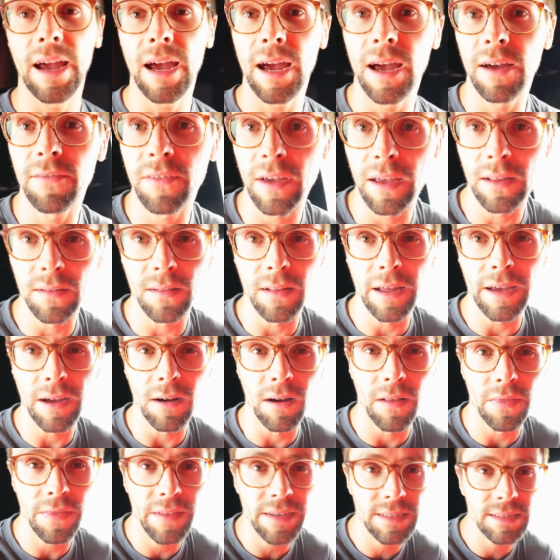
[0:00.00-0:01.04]
have a light
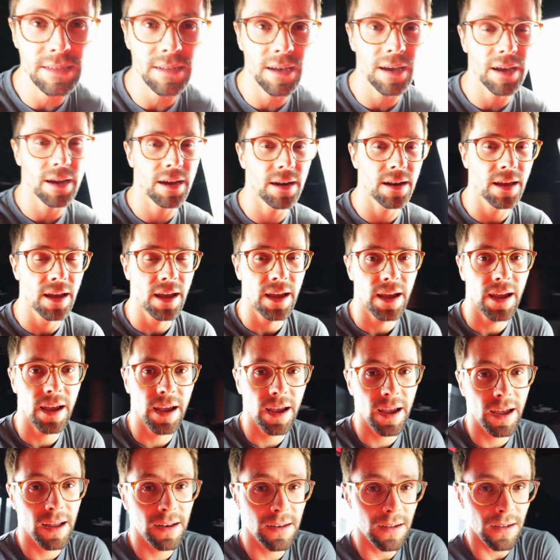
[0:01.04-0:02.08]
on this side
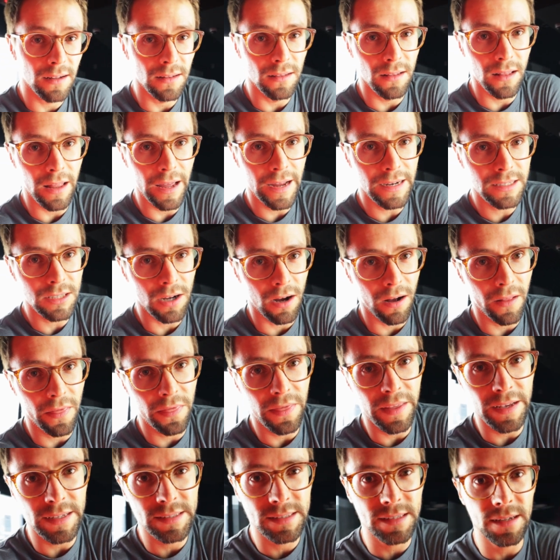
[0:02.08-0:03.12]
and a light
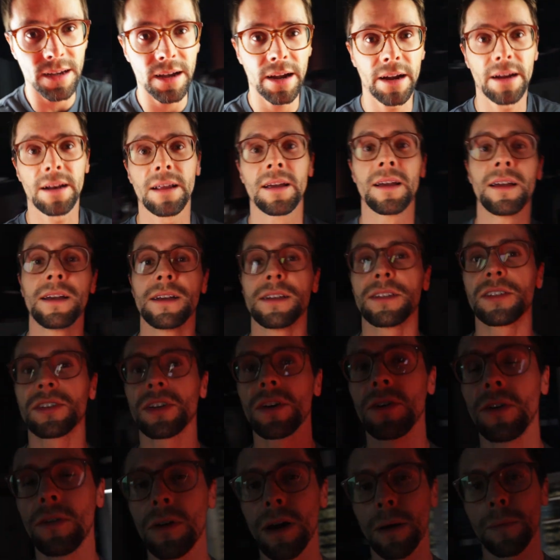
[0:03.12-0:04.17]
on this side.
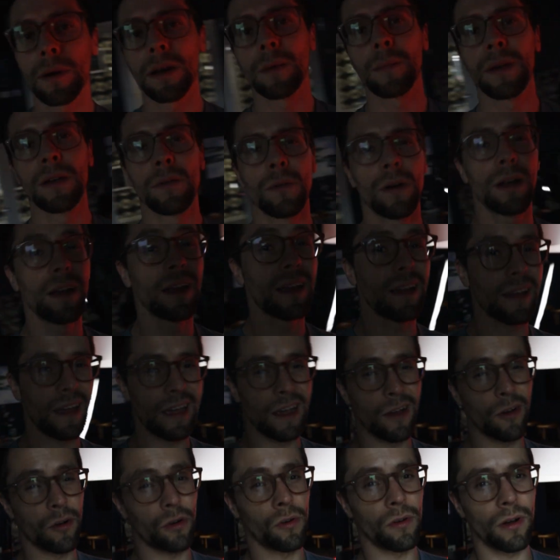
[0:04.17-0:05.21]
So I'm gonna be running
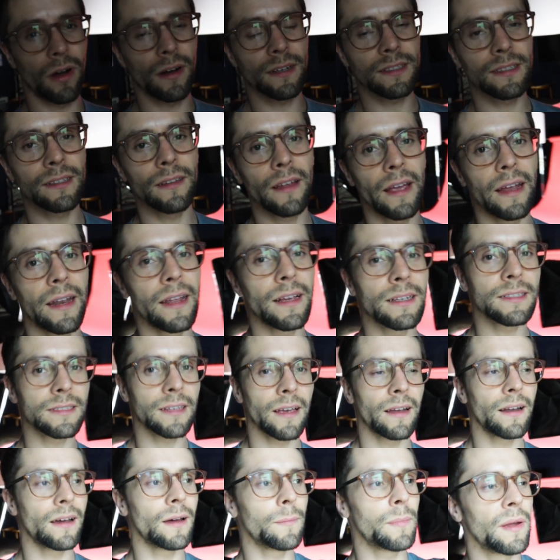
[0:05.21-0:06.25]
a cross lighting
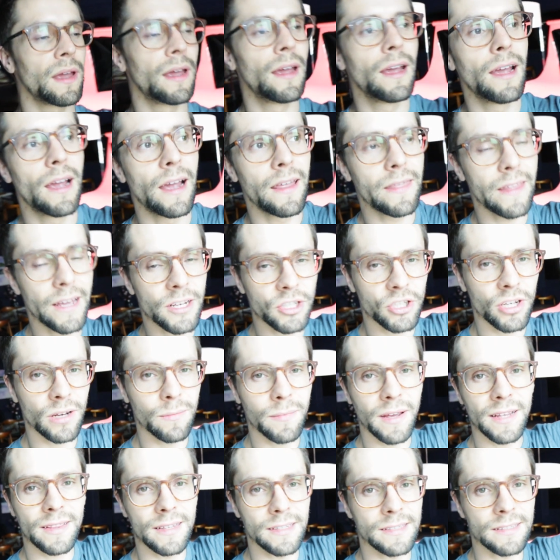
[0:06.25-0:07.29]
setup, and that should
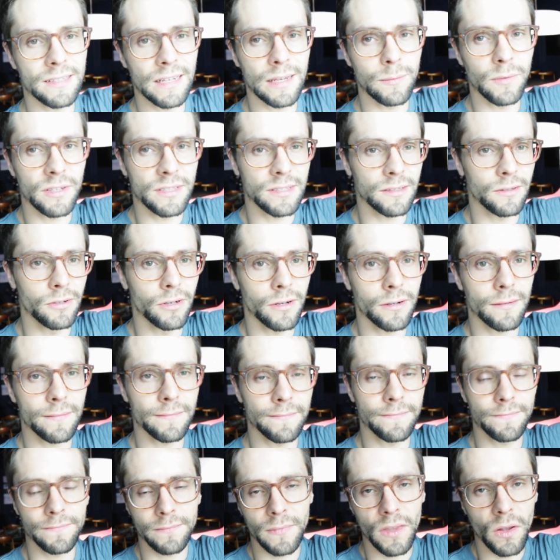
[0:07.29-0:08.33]
make the seamless look,
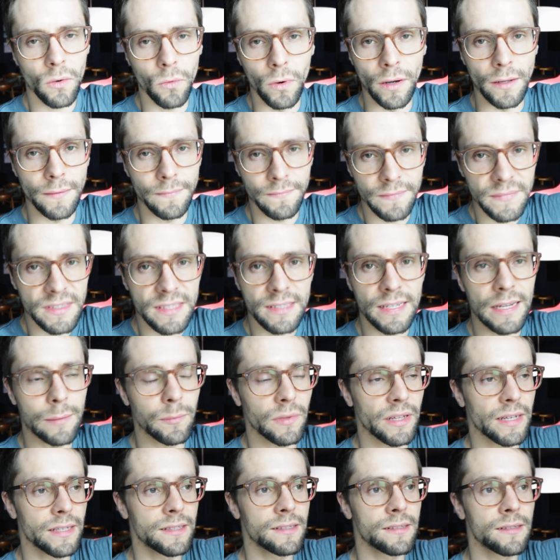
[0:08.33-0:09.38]
well,
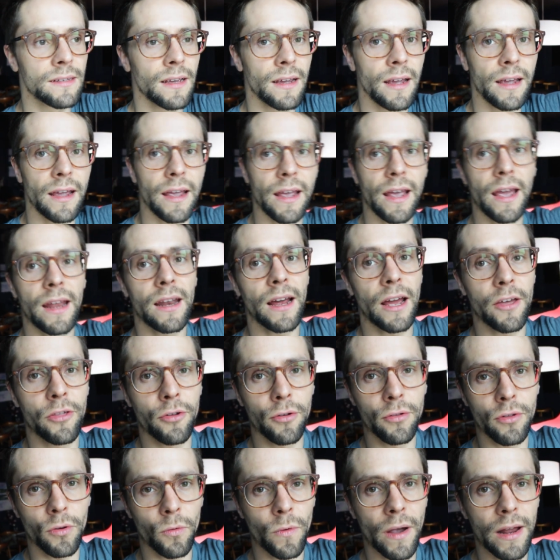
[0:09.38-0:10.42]
seamless. And I
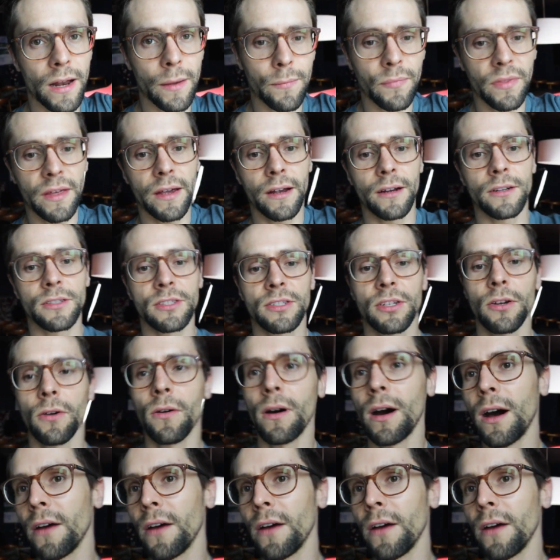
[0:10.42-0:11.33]
threw the red up there, so